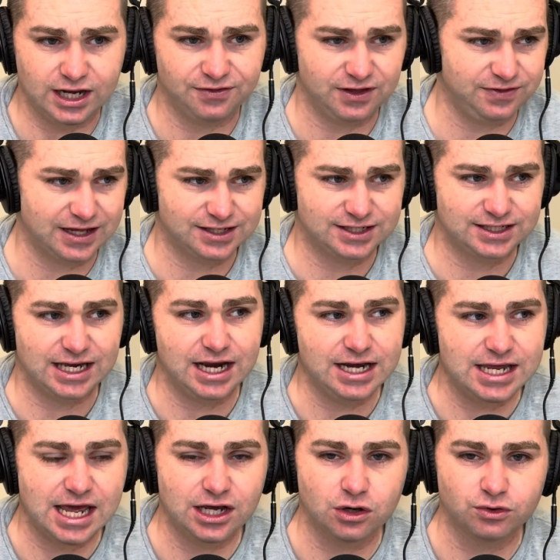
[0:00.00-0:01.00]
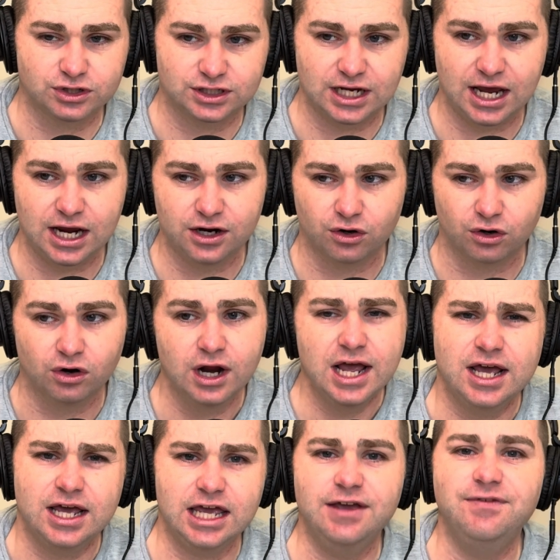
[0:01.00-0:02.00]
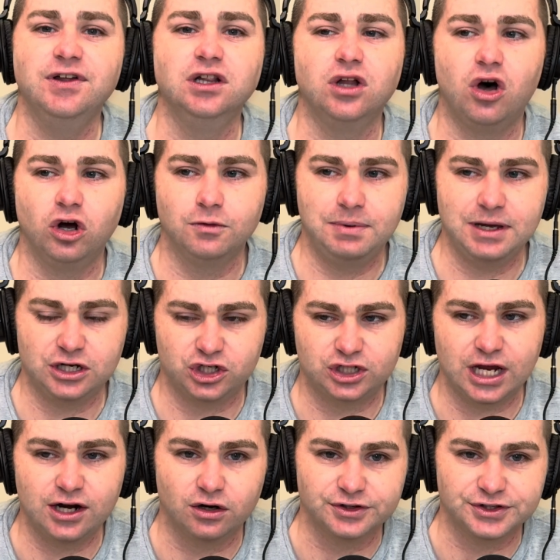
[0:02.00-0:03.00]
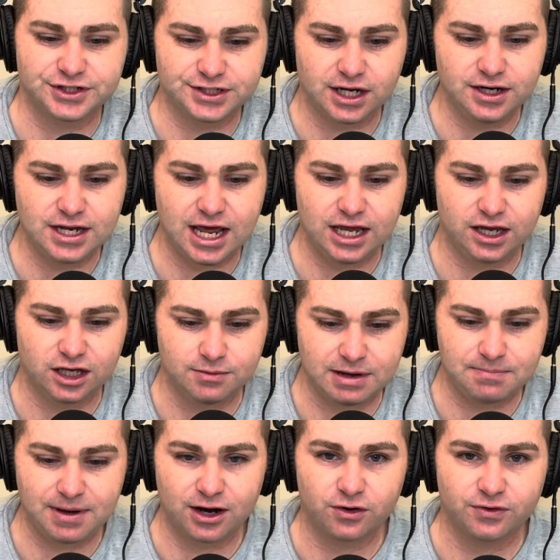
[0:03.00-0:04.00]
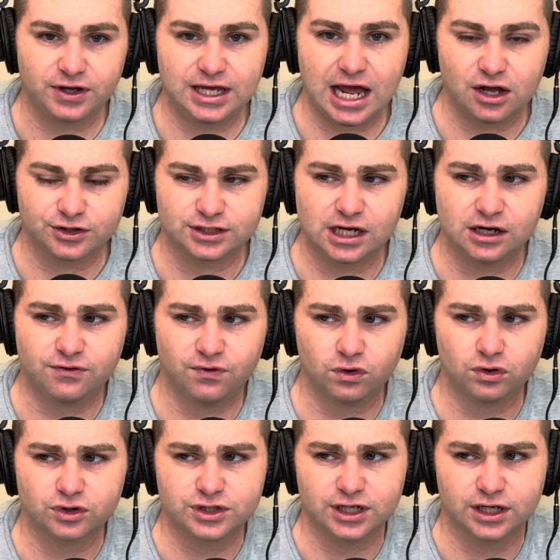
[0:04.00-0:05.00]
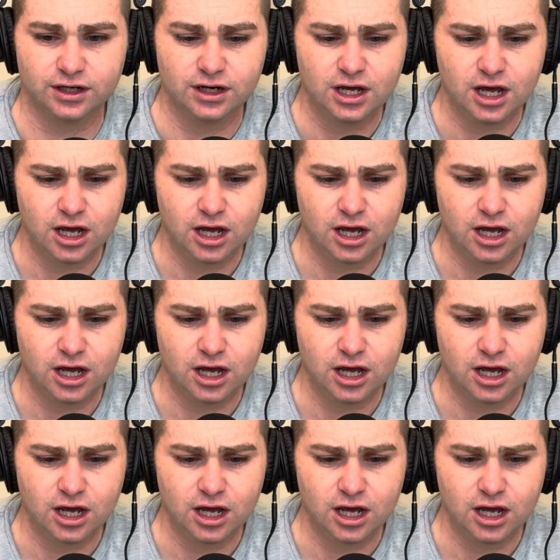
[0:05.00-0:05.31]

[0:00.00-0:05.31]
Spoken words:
I think that's San Diego State or even Long Beach State on Sunday going to be better than Cal State Fullerton.